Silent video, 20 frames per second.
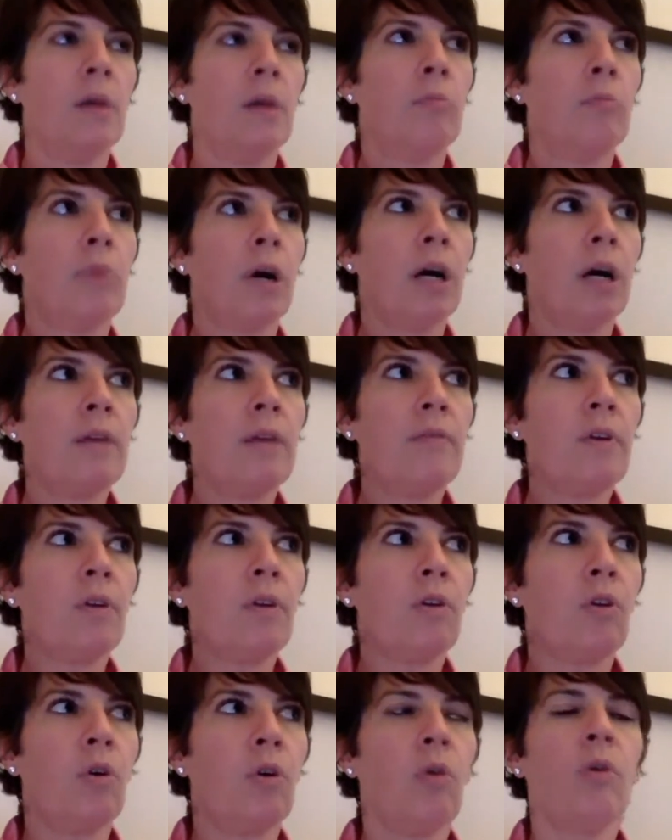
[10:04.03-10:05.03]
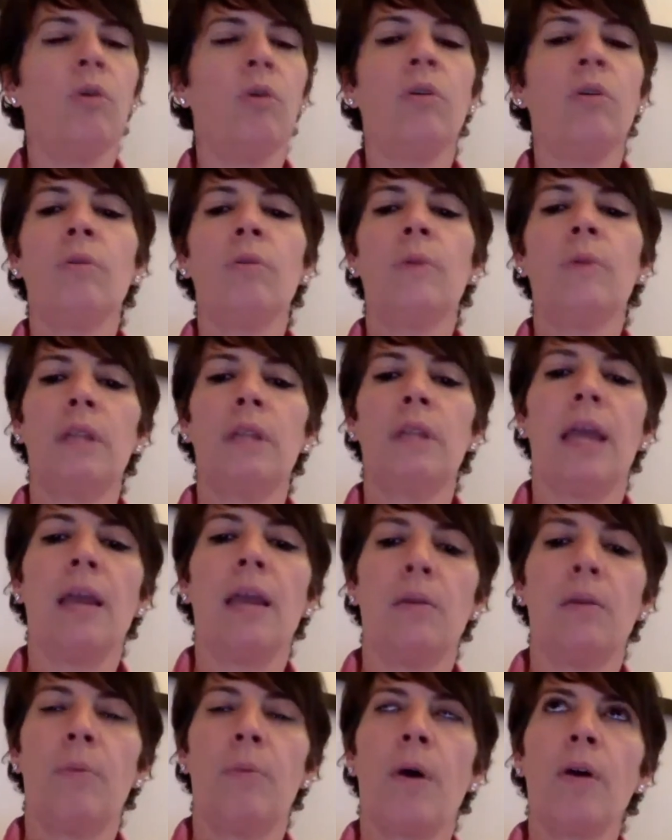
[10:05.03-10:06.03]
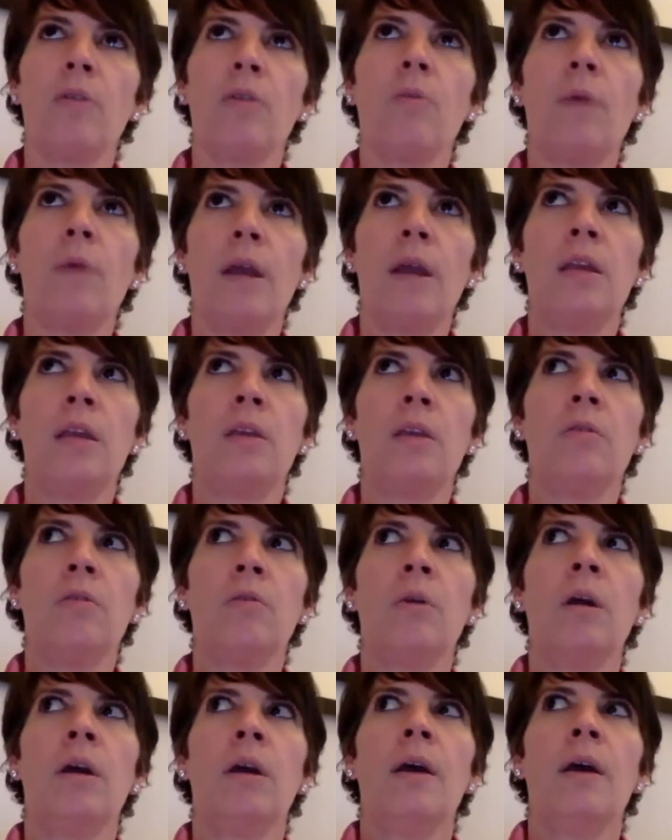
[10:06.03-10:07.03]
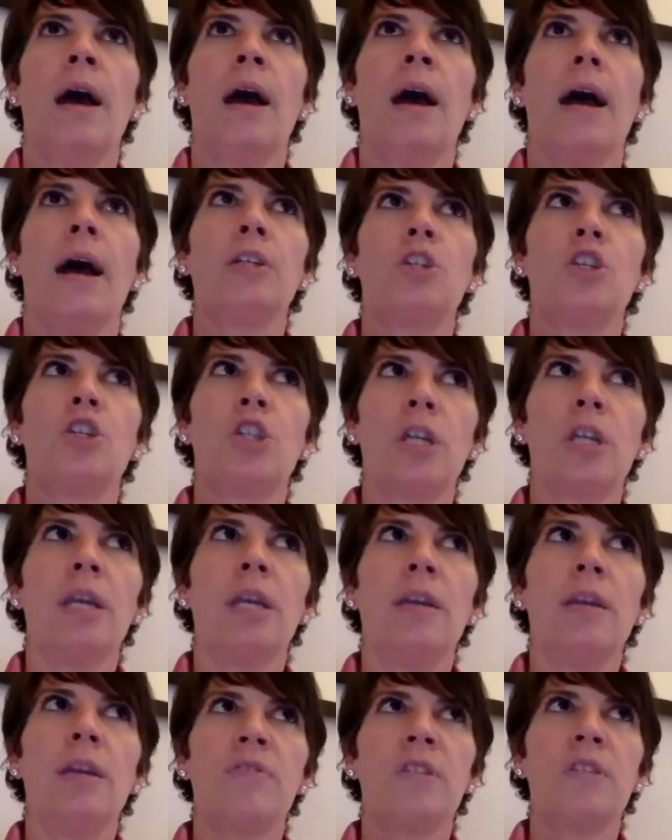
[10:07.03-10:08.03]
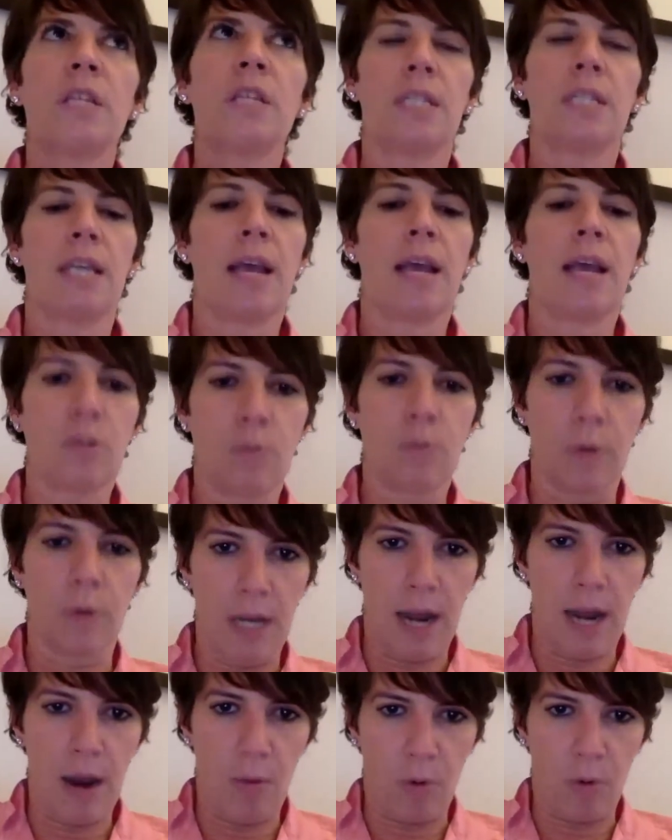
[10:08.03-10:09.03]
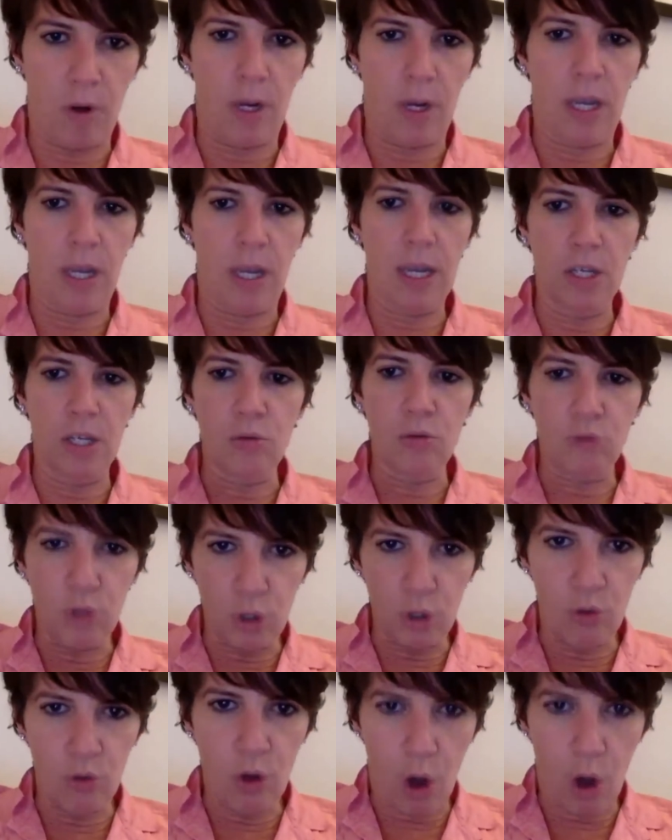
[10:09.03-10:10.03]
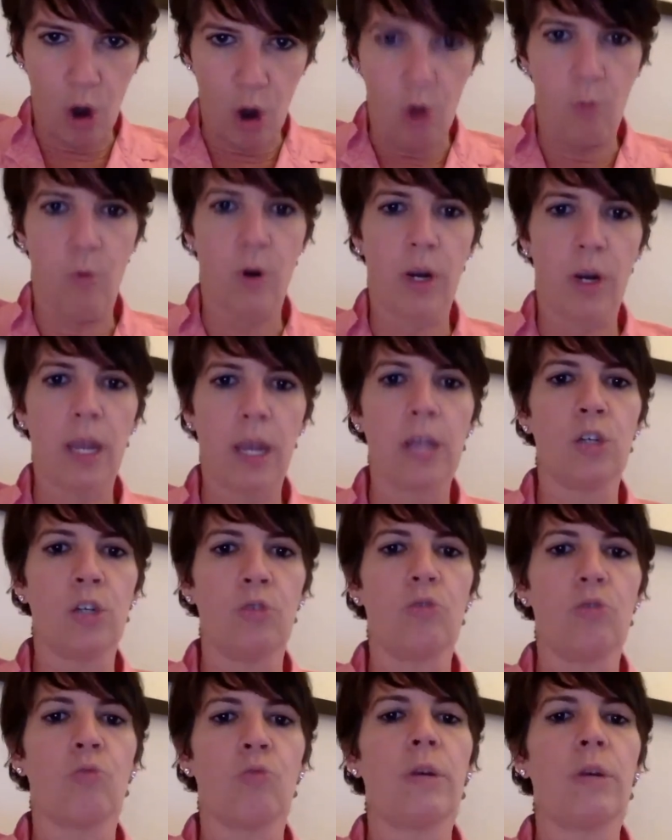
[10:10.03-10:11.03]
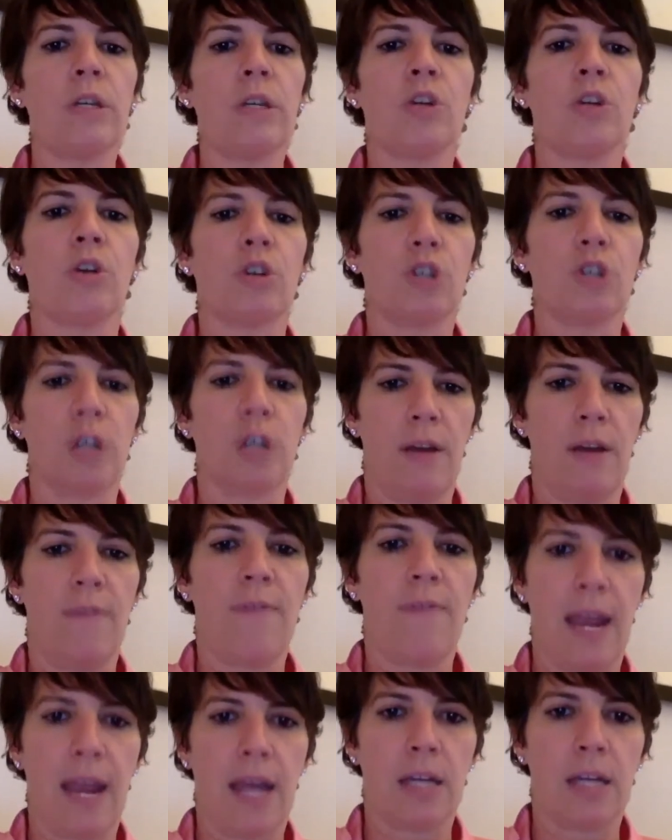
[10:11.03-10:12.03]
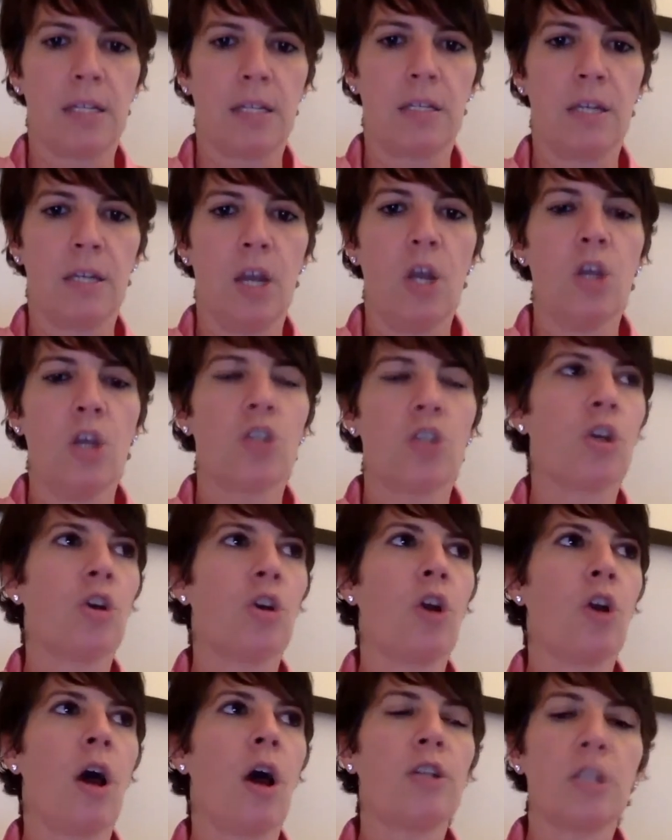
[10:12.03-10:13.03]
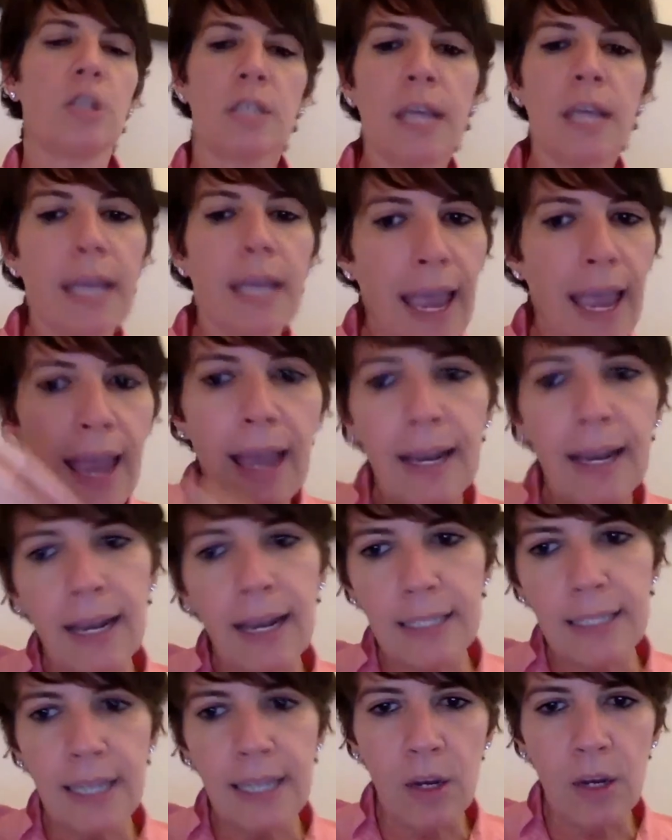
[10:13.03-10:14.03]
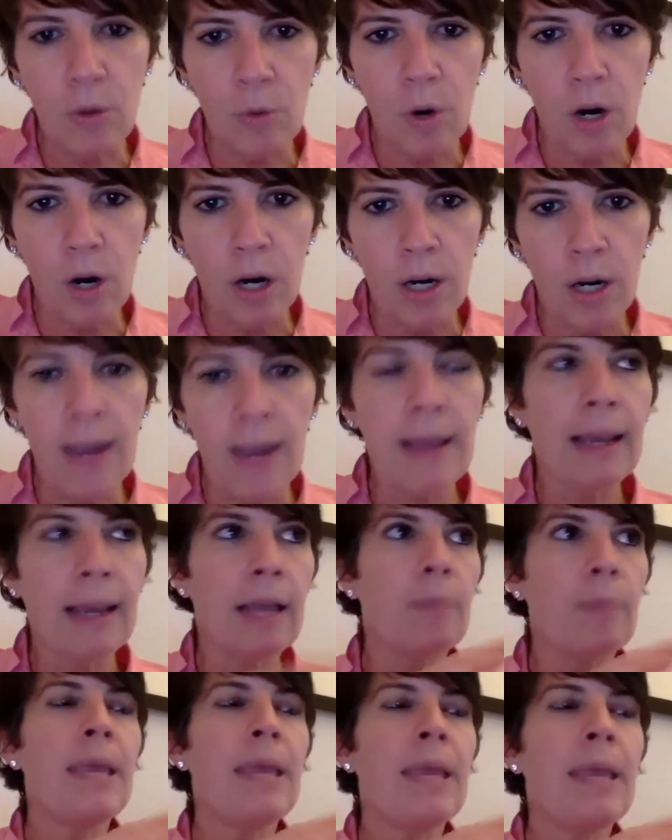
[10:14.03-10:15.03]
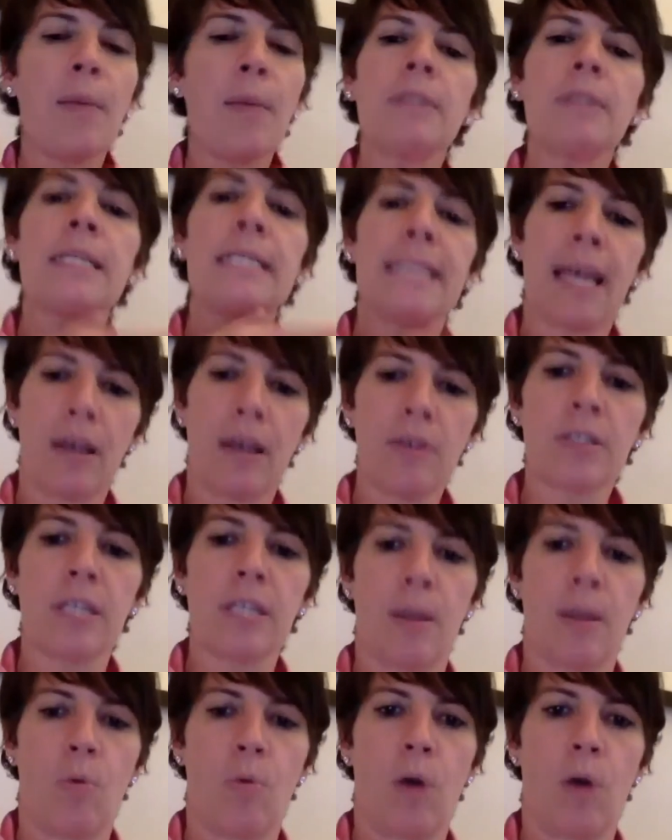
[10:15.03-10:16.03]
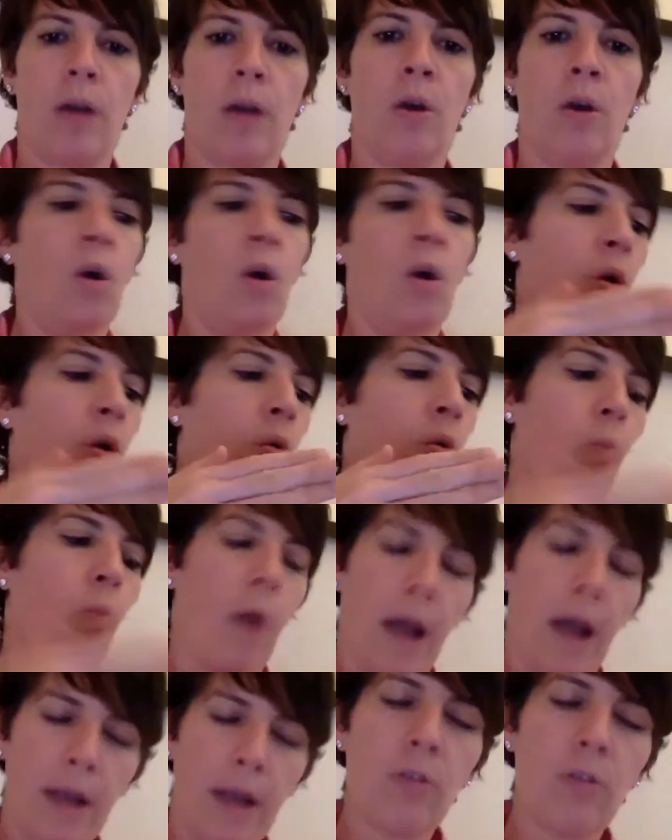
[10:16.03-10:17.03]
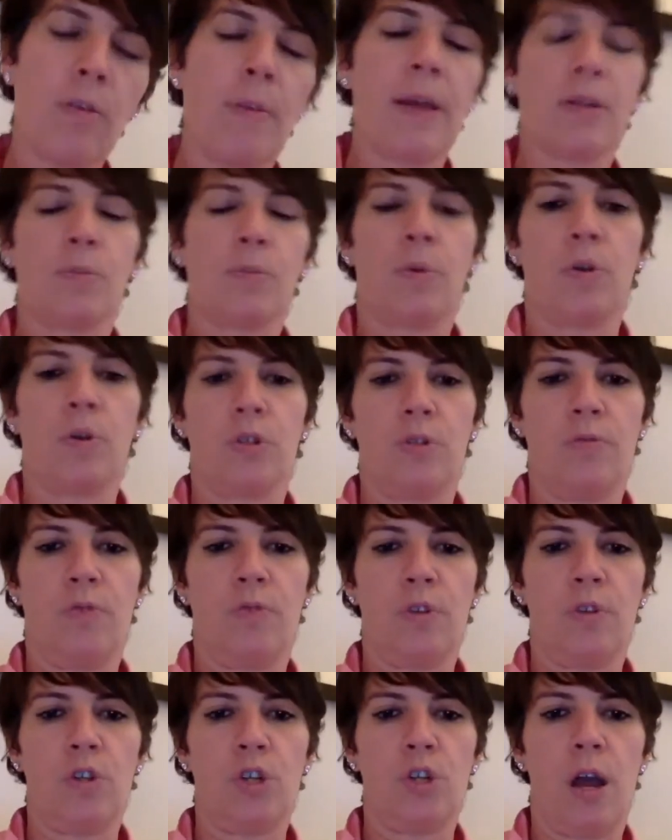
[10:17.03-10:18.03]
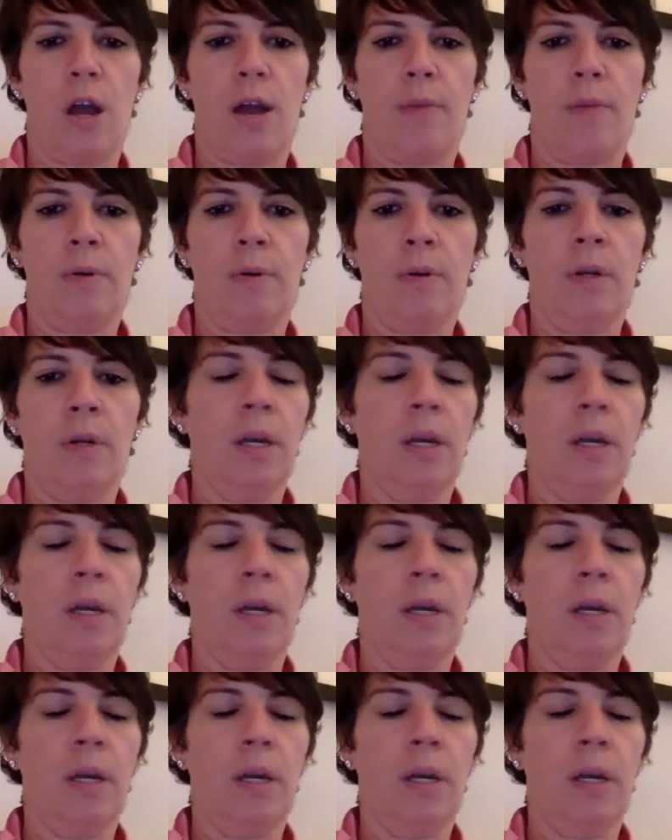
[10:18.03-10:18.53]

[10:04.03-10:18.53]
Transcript: Part of your goal and part of the way you achieve success with networking is you do the homework and do the research in advance. So you're not just like, hey, I'd like to get your work. Like, be able to tell someone why you're the best person for the job.